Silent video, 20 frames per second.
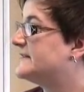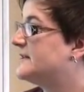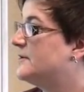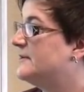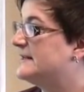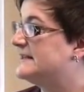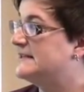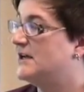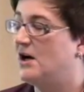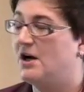
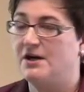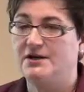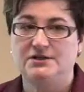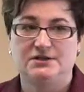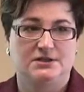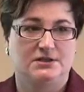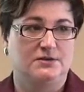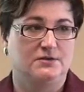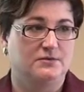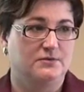So it's
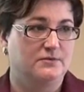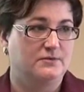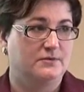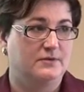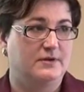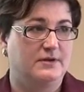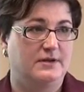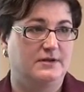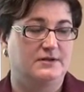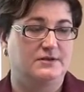hard
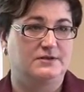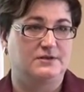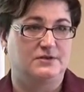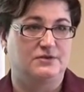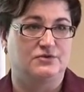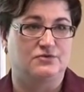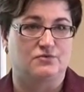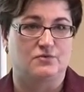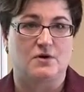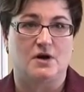to,
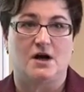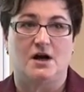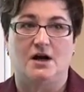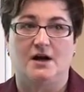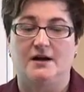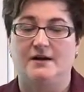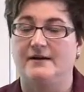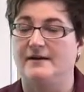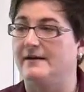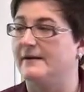to
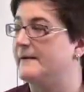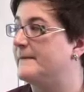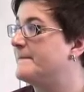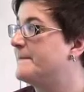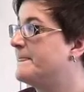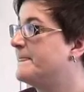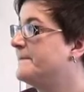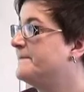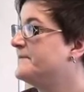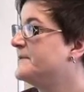draw
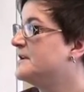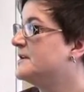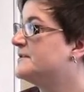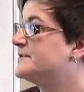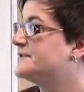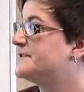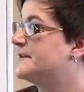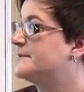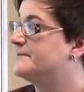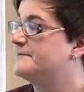um,
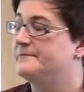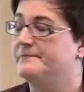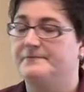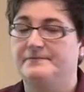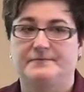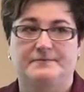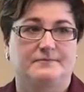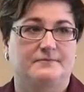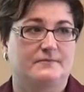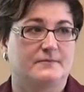
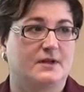some,